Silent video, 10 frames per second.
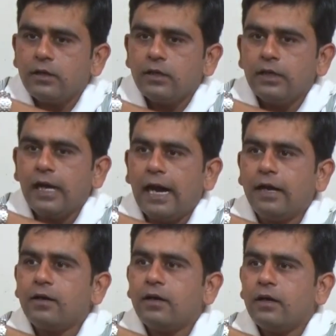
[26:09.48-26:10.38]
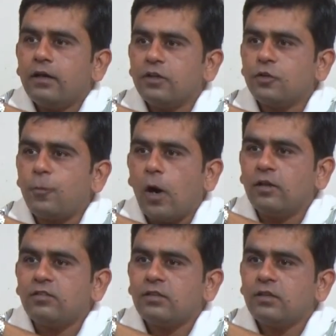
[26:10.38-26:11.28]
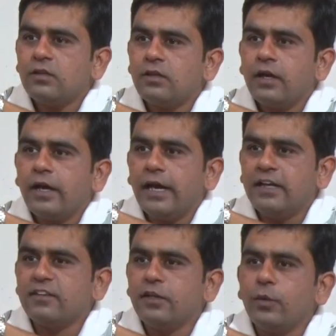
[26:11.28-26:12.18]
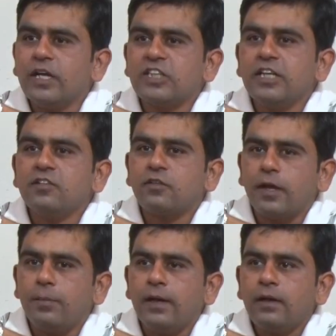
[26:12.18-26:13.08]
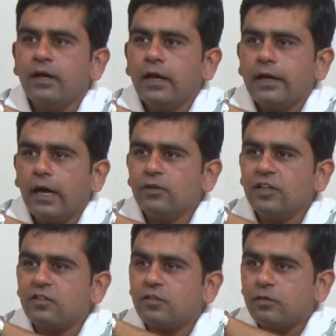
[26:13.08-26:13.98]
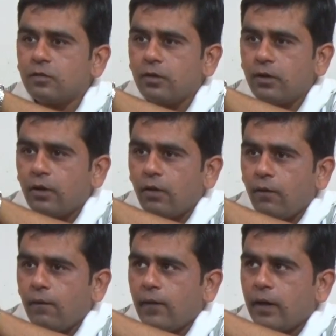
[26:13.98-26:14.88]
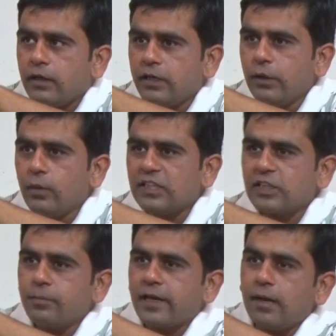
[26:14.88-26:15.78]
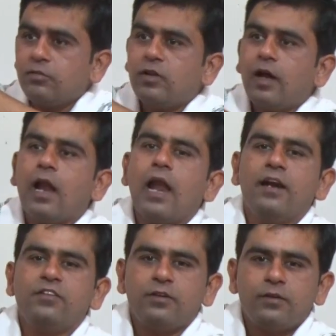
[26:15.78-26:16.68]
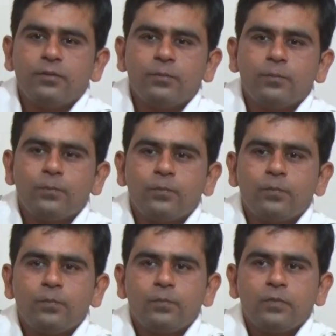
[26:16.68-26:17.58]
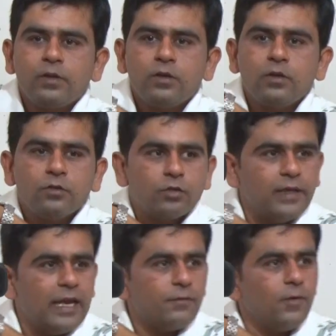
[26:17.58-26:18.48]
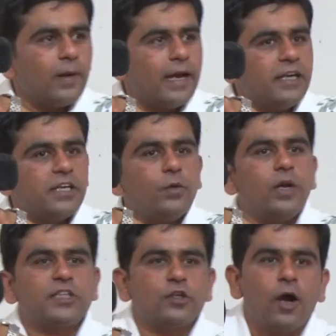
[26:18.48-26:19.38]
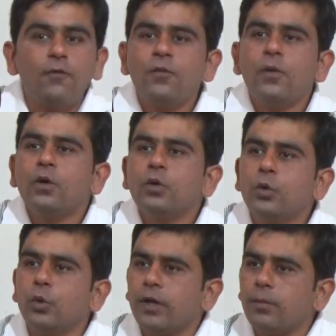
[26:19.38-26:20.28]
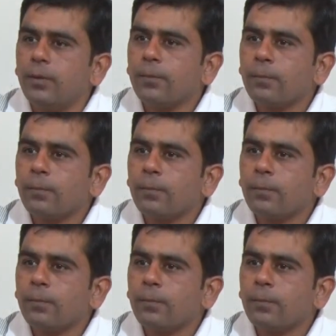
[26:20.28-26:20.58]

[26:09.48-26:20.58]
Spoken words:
here response, its duration is Tb. Now this duration becomes larger. So here we will get duration of 2 Tb.